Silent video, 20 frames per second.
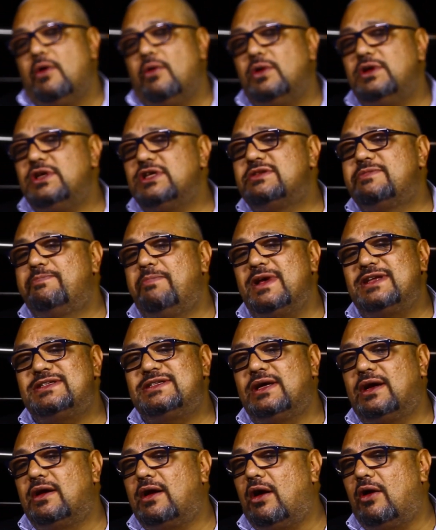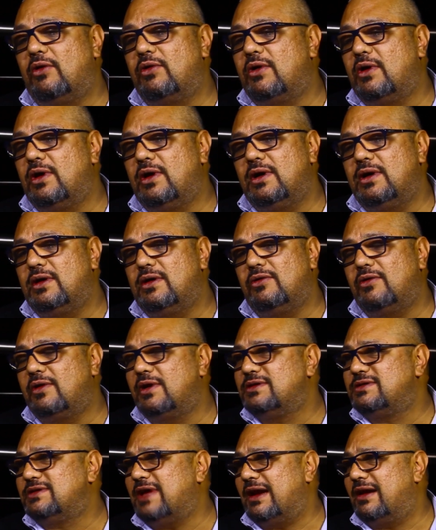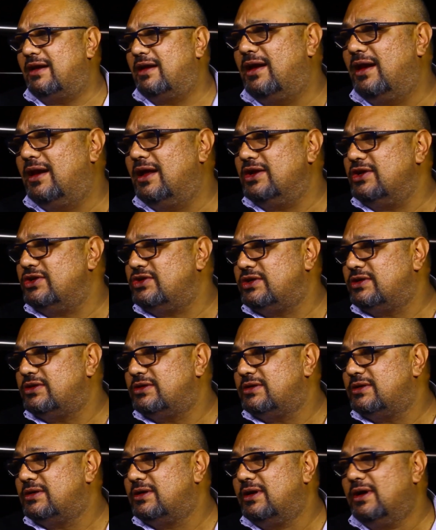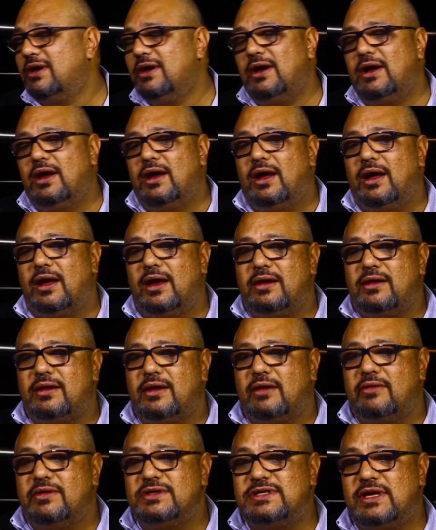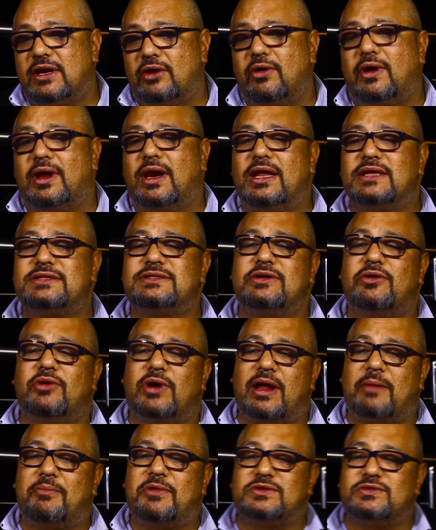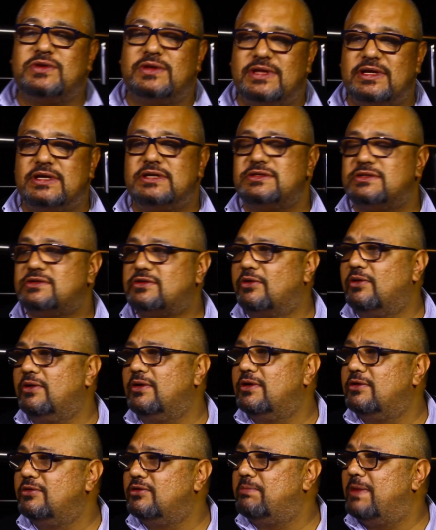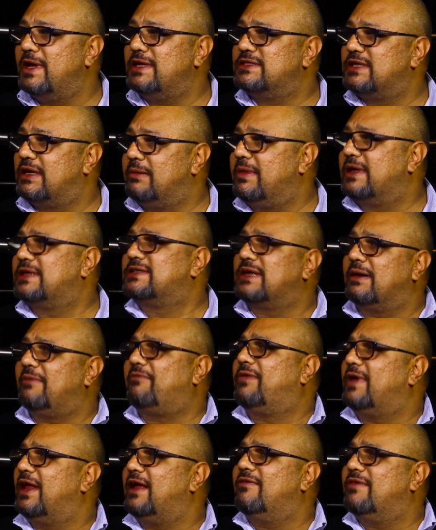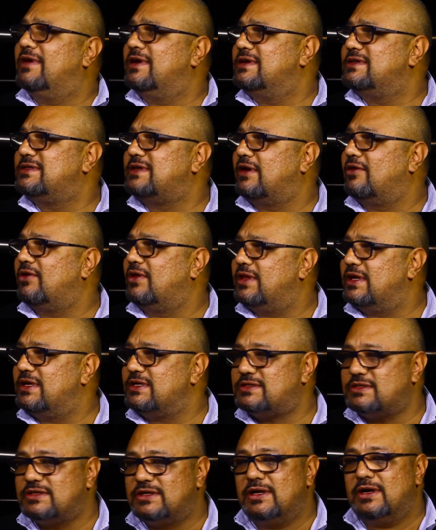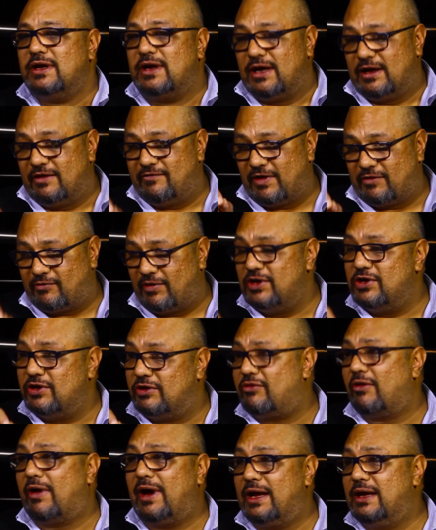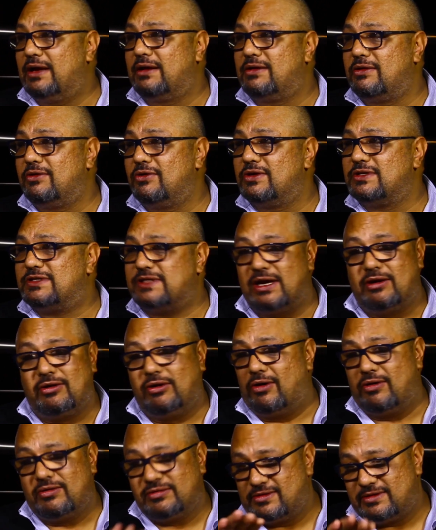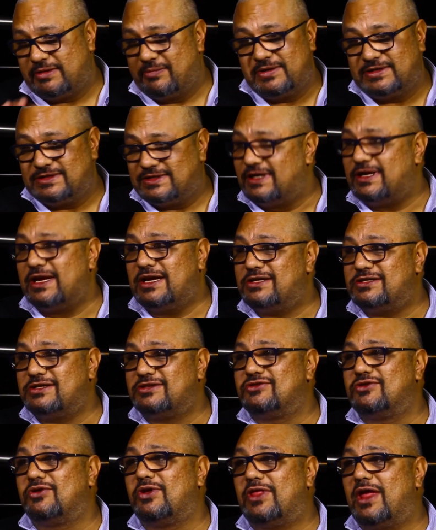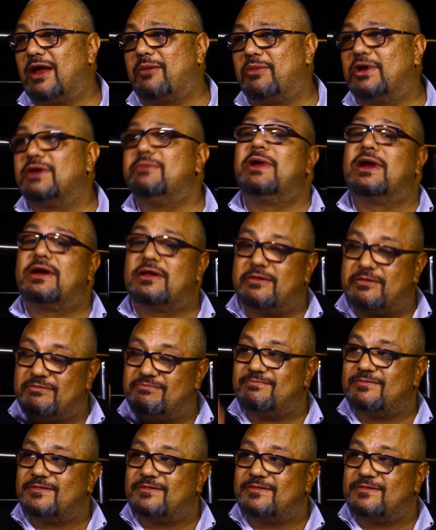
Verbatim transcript: we are just messing around uh, on a Saturday lunch and uh, we said okay let's see what happens with this so you're basically mixing up flavors and all this yeah. in fact when you try it you'll say oh the presentation's not that much but the